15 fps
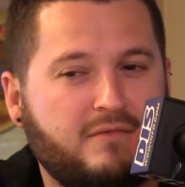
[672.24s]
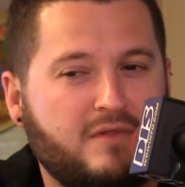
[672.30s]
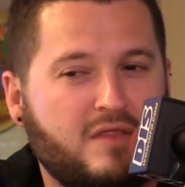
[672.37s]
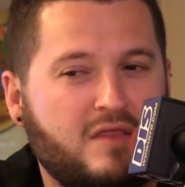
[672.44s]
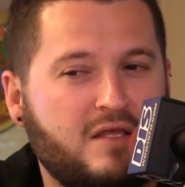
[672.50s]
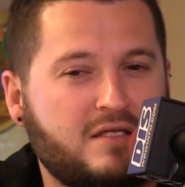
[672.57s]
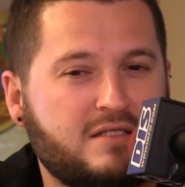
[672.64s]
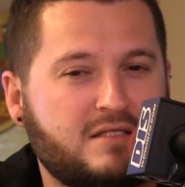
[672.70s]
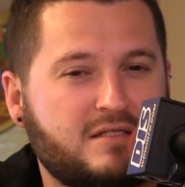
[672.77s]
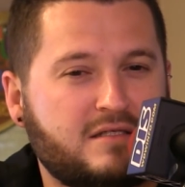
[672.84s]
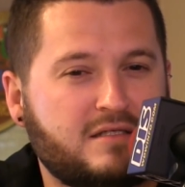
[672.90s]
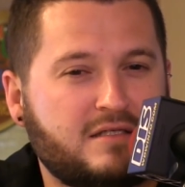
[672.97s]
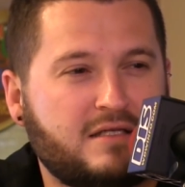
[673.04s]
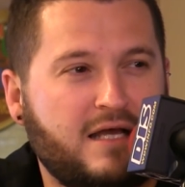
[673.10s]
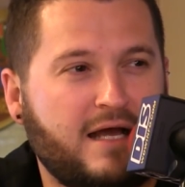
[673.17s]

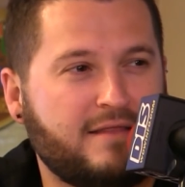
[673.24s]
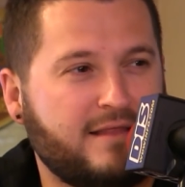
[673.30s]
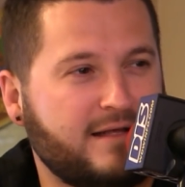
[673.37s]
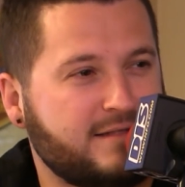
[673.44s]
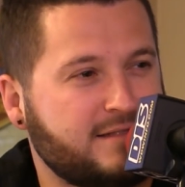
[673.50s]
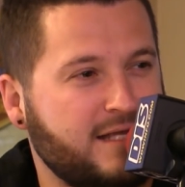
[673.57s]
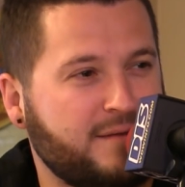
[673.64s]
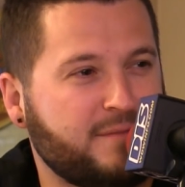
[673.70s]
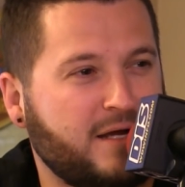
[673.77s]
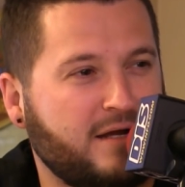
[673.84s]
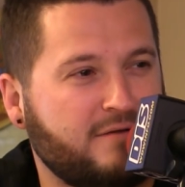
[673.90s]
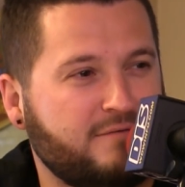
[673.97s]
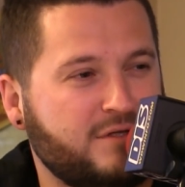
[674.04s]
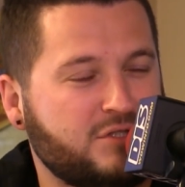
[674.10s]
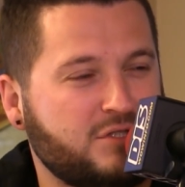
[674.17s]
this had that same
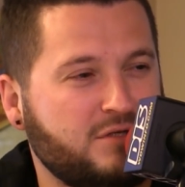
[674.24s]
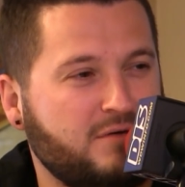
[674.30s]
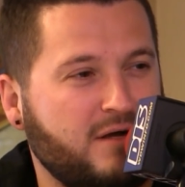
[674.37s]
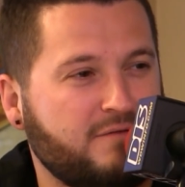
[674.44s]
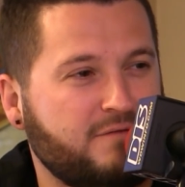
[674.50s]
kind of issue.